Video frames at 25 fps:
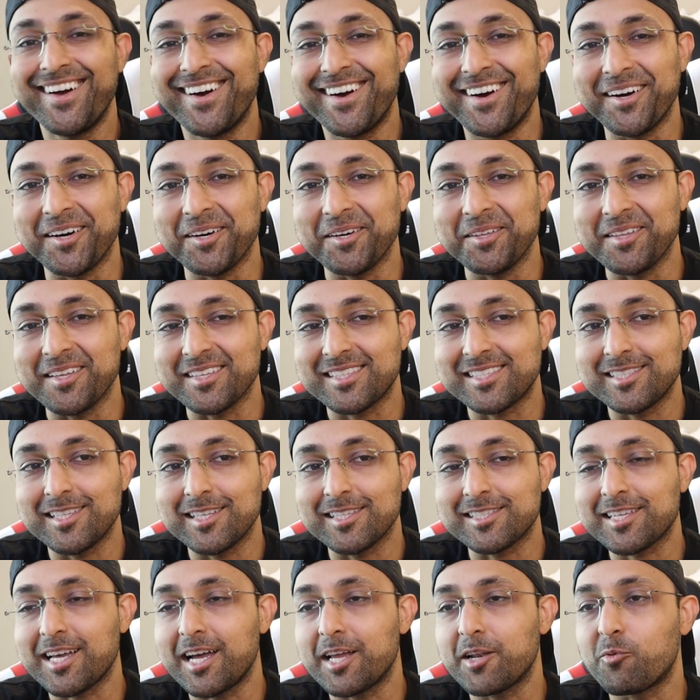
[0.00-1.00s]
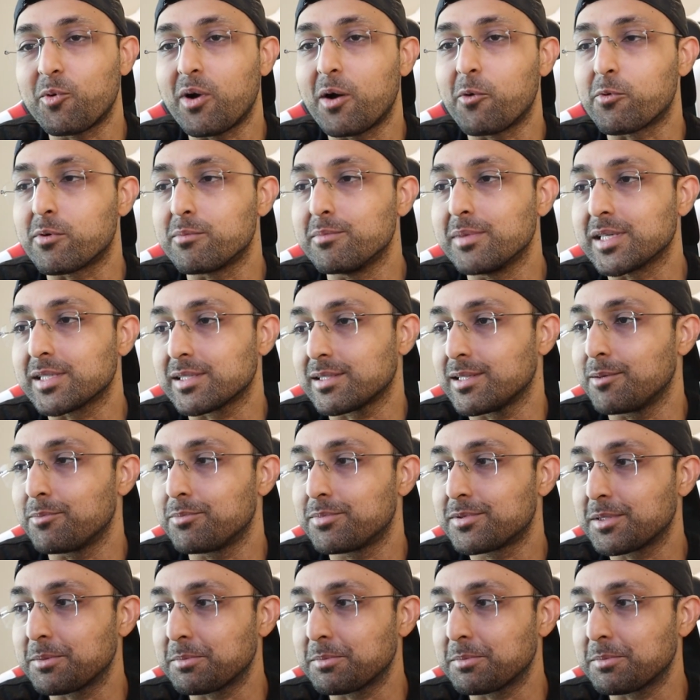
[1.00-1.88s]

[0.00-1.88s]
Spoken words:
That's kind of why we're messed up.